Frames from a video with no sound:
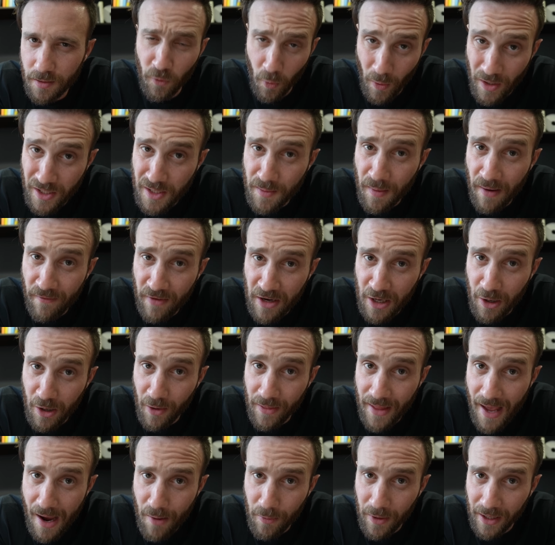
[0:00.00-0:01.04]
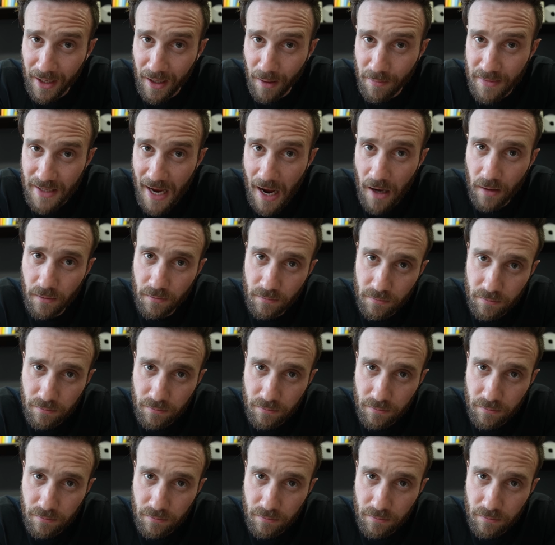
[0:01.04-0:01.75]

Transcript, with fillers: If you want to see my video on that when it comes out,